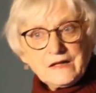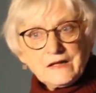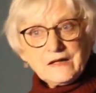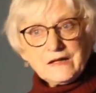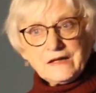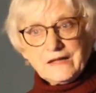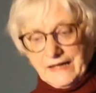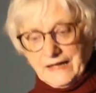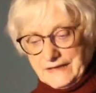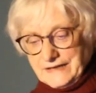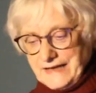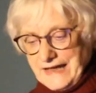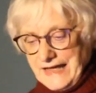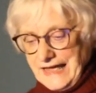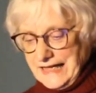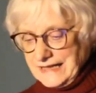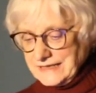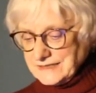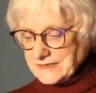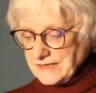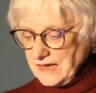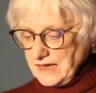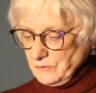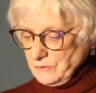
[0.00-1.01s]
And
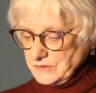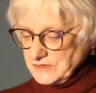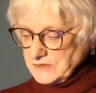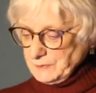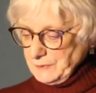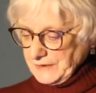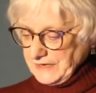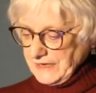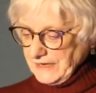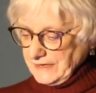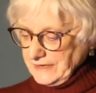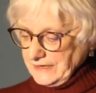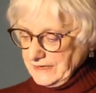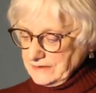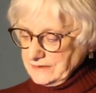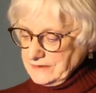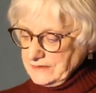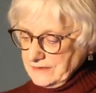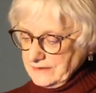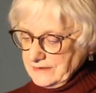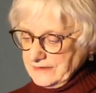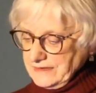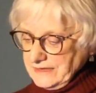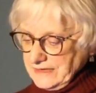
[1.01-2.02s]
as I was beginning to
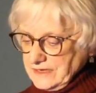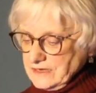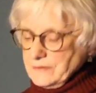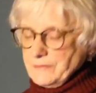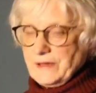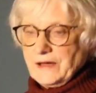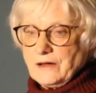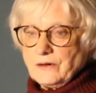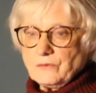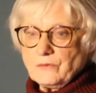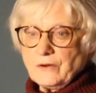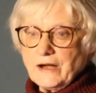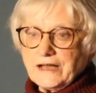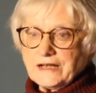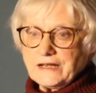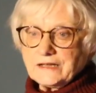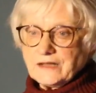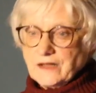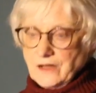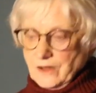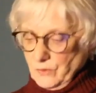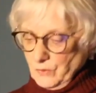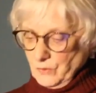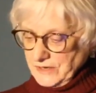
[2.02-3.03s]
think about writing
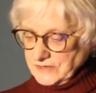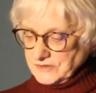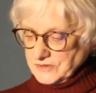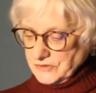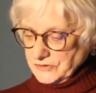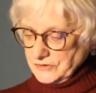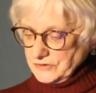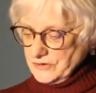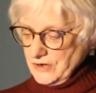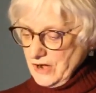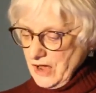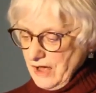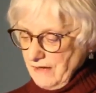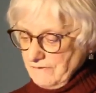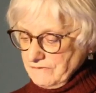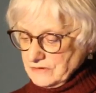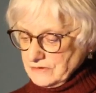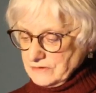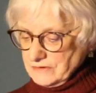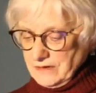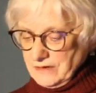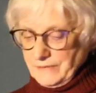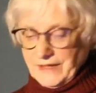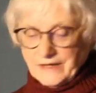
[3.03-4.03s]
a Western
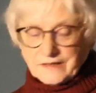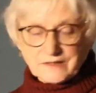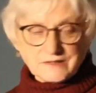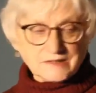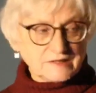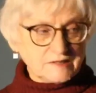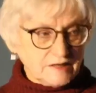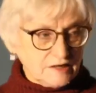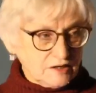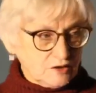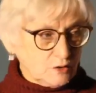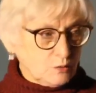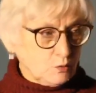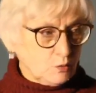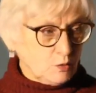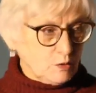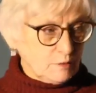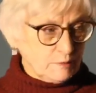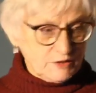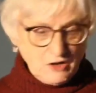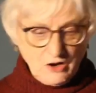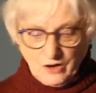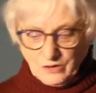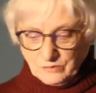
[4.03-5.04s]
novel about a single
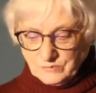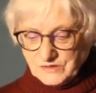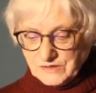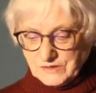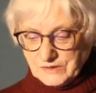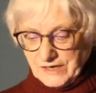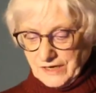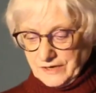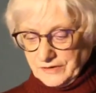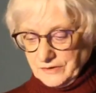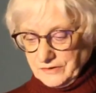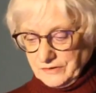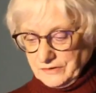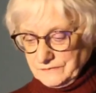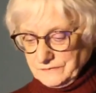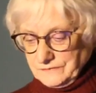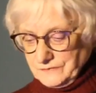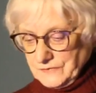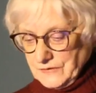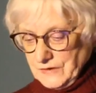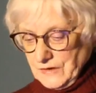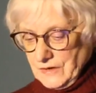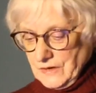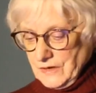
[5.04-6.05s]
woman homesteader,
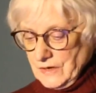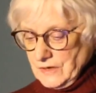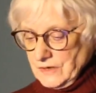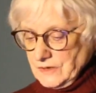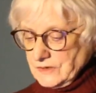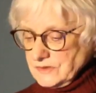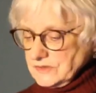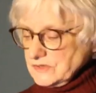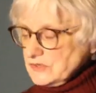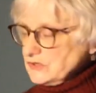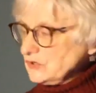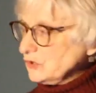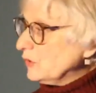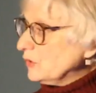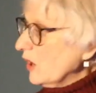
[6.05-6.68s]
Sue